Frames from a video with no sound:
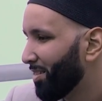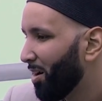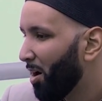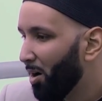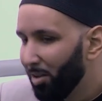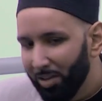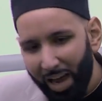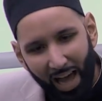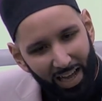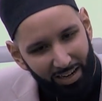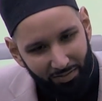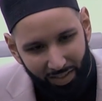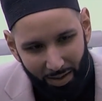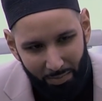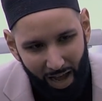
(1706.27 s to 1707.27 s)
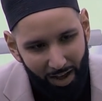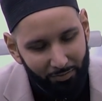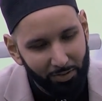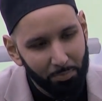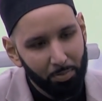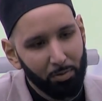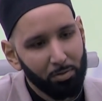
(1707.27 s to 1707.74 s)
All 9 of them have
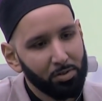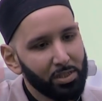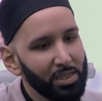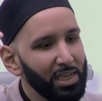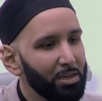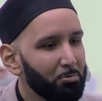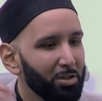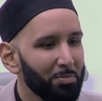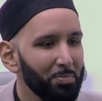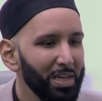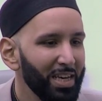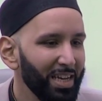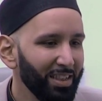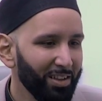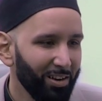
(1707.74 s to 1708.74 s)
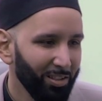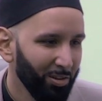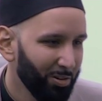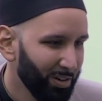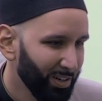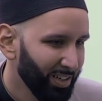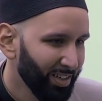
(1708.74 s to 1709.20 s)
to proceed with meeting their
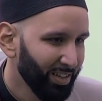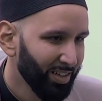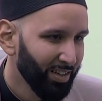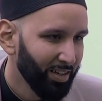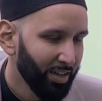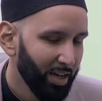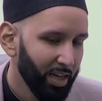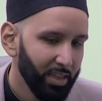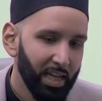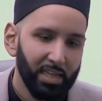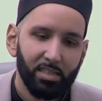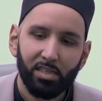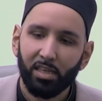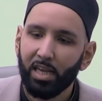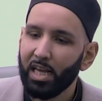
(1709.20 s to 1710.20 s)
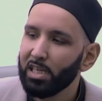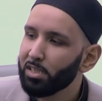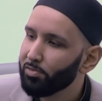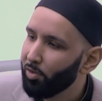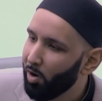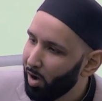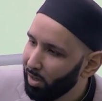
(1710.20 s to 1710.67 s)
Lord. And that's the case
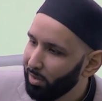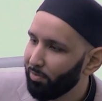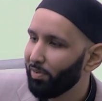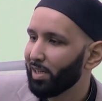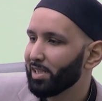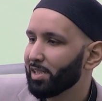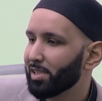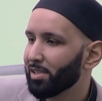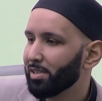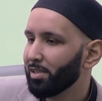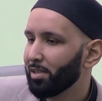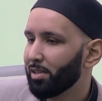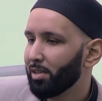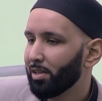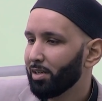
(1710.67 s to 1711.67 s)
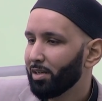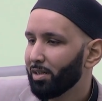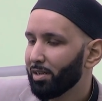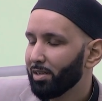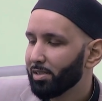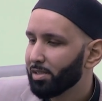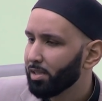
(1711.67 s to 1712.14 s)
for all of us.
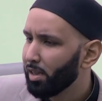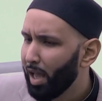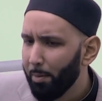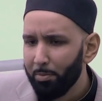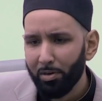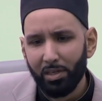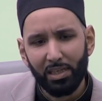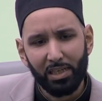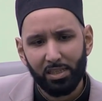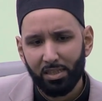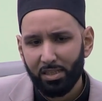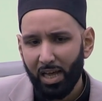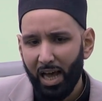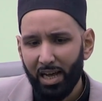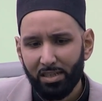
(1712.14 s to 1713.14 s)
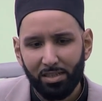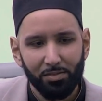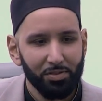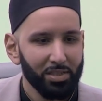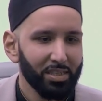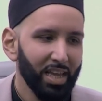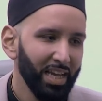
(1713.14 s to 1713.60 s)
Celebrities, heads of
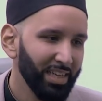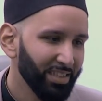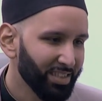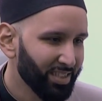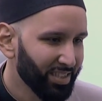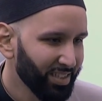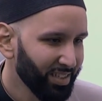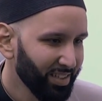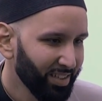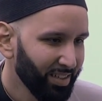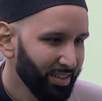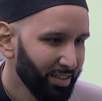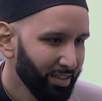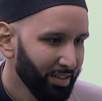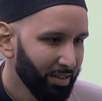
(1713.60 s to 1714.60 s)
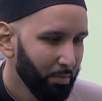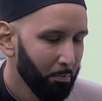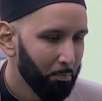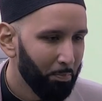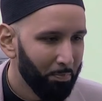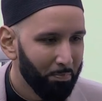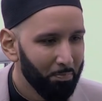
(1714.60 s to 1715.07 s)
states,
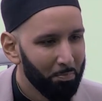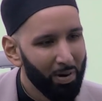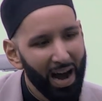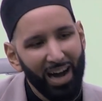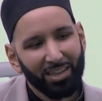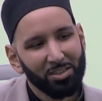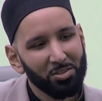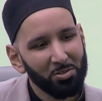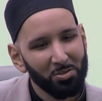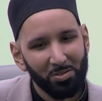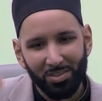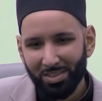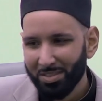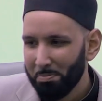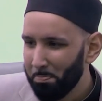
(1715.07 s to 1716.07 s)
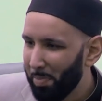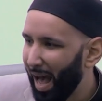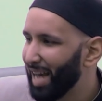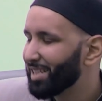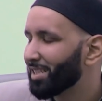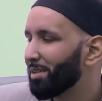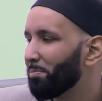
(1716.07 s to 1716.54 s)
boxers,
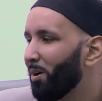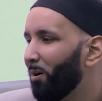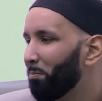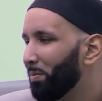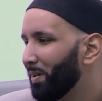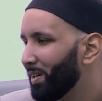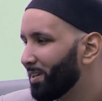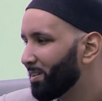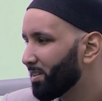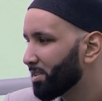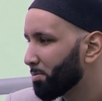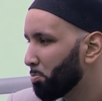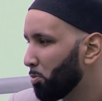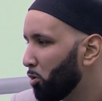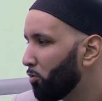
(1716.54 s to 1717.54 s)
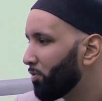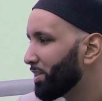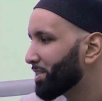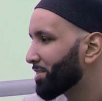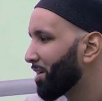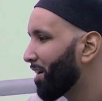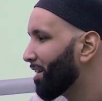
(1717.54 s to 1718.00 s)
basketball players, movie
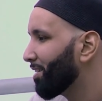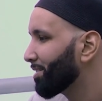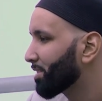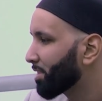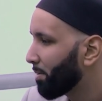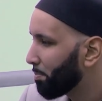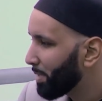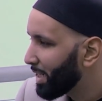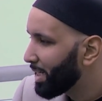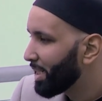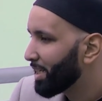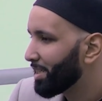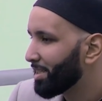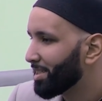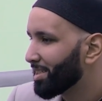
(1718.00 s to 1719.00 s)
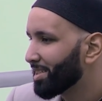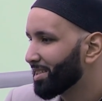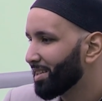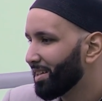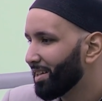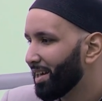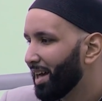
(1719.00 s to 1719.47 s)
stars, comedians,
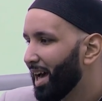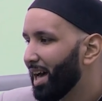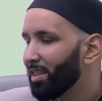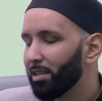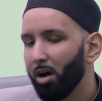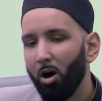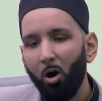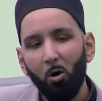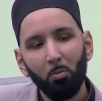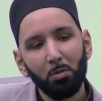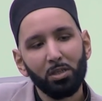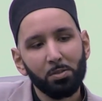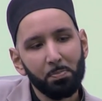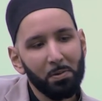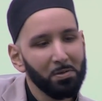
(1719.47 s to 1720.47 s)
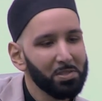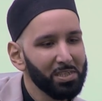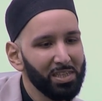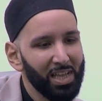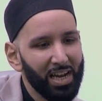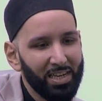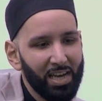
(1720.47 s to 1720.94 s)
and the homeless
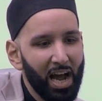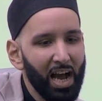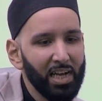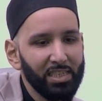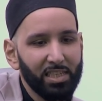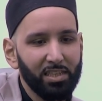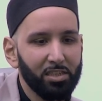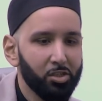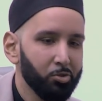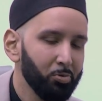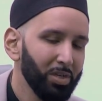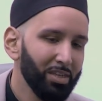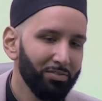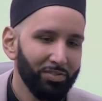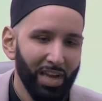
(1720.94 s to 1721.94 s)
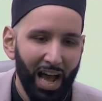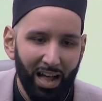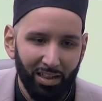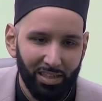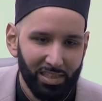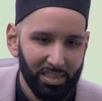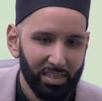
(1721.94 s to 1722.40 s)
person that dies in the street of
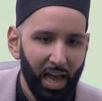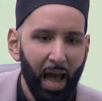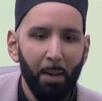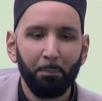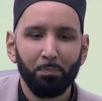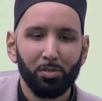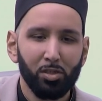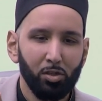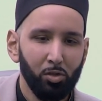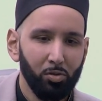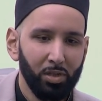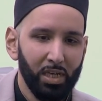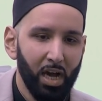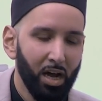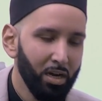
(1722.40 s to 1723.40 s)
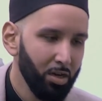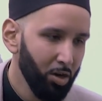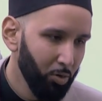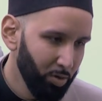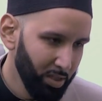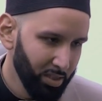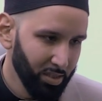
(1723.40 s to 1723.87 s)
Dallas absolutely
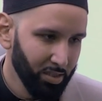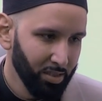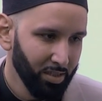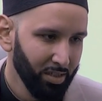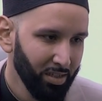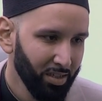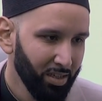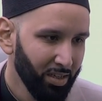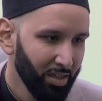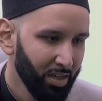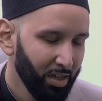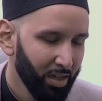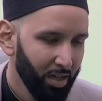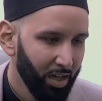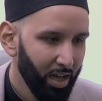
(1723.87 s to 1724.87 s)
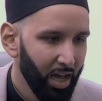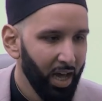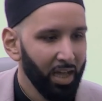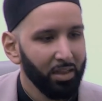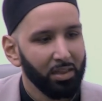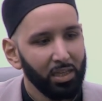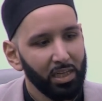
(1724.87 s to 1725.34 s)
unnoticed,
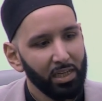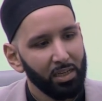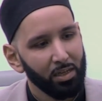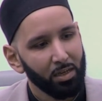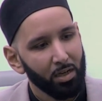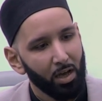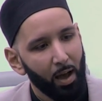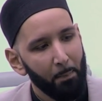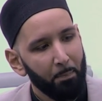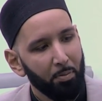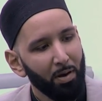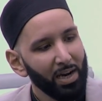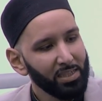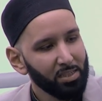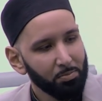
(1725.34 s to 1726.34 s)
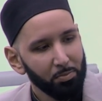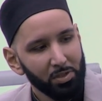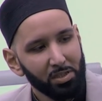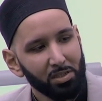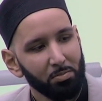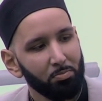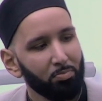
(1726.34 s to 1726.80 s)
and the oppressed
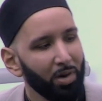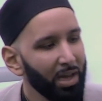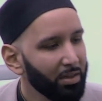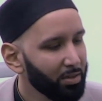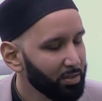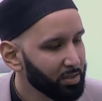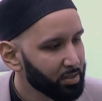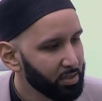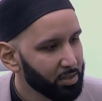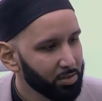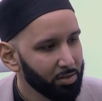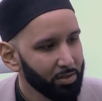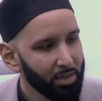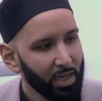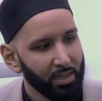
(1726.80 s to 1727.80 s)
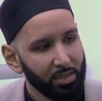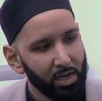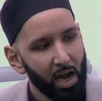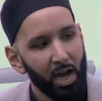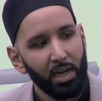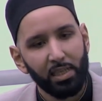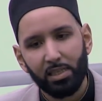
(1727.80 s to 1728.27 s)
Muslim brother or sister that
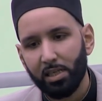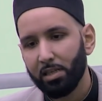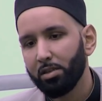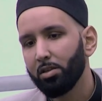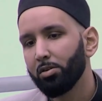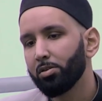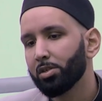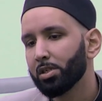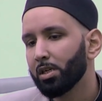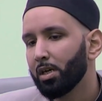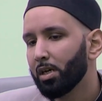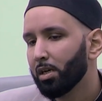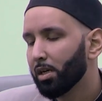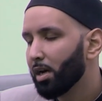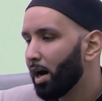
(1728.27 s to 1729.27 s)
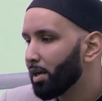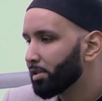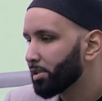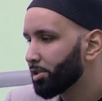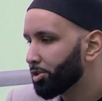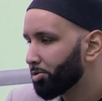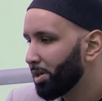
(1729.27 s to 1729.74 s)
dies in those
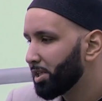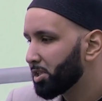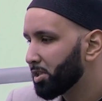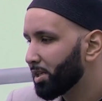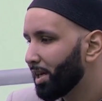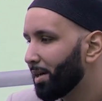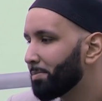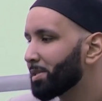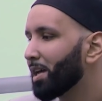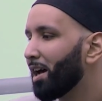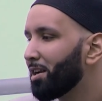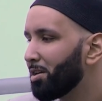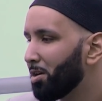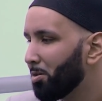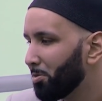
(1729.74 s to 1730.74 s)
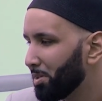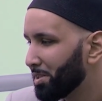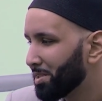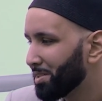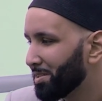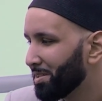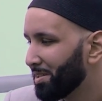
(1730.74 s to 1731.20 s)
concentration camps
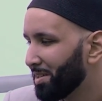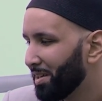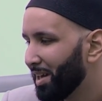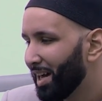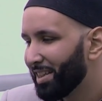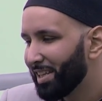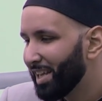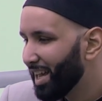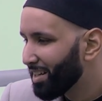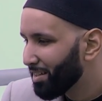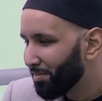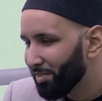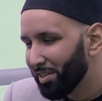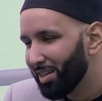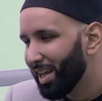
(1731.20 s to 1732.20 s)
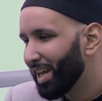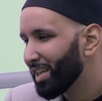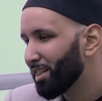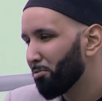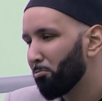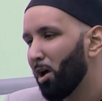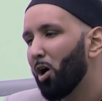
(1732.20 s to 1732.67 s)
unnoticed, at the end of the day in
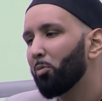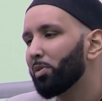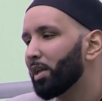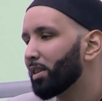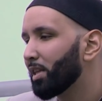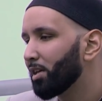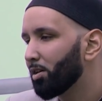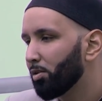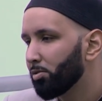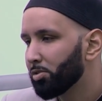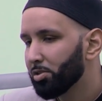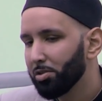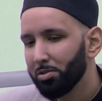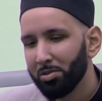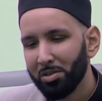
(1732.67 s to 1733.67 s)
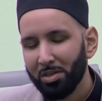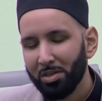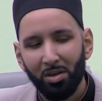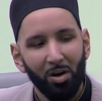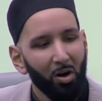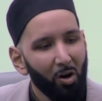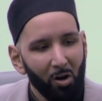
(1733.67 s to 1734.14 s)
the realm that they go to,
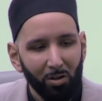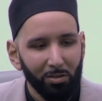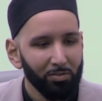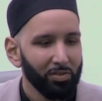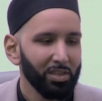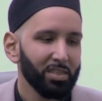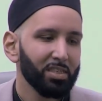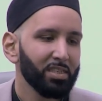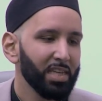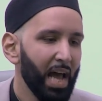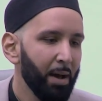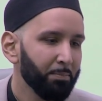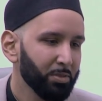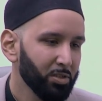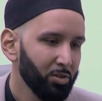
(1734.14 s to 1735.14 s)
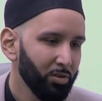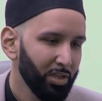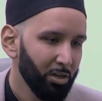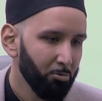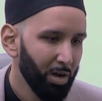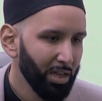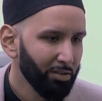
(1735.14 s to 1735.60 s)
all of this is
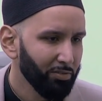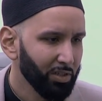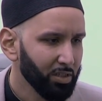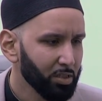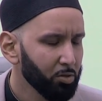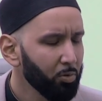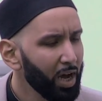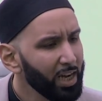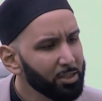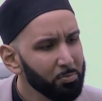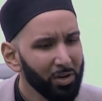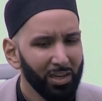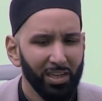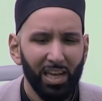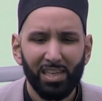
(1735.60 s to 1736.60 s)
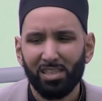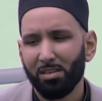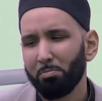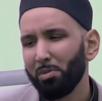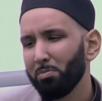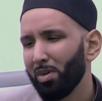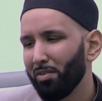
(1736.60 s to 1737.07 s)
absolutely irrelevant. What
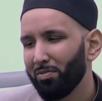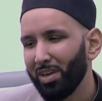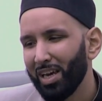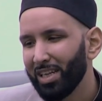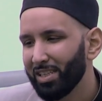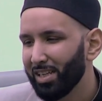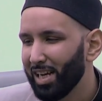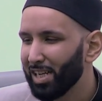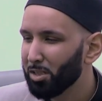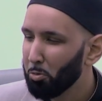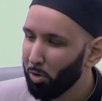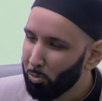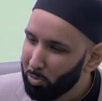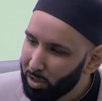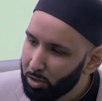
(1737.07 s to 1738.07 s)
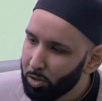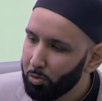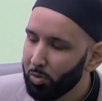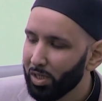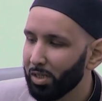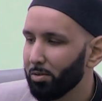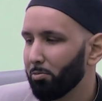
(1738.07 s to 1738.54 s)
are we
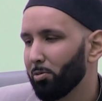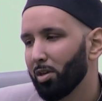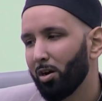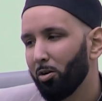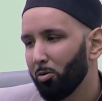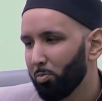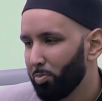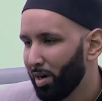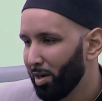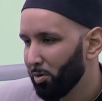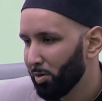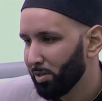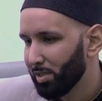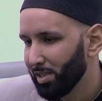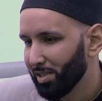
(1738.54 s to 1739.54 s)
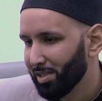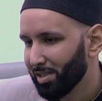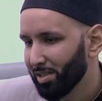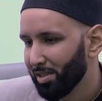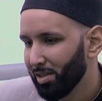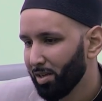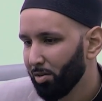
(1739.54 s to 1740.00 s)
doing with our own priorities?
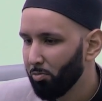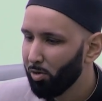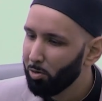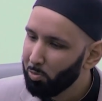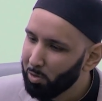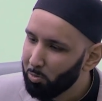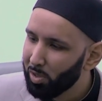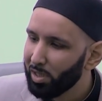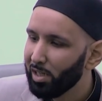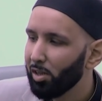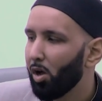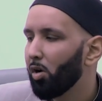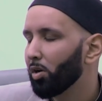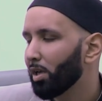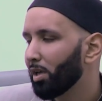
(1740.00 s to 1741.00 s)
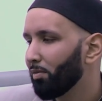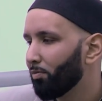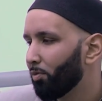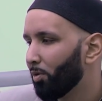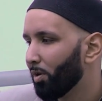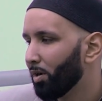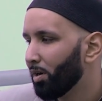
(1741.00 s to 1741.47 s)
What are we really longing
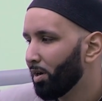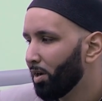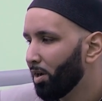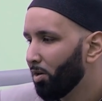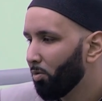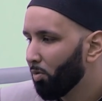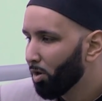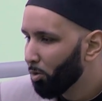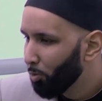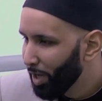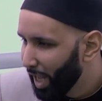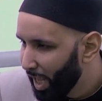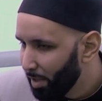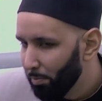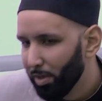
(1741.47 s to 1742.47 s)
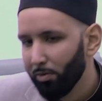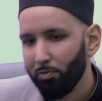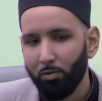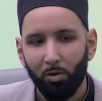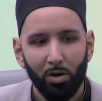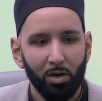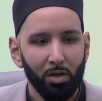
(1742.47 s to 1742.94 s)
for? What are we aiming
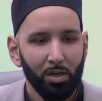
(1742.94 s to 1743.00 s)
for?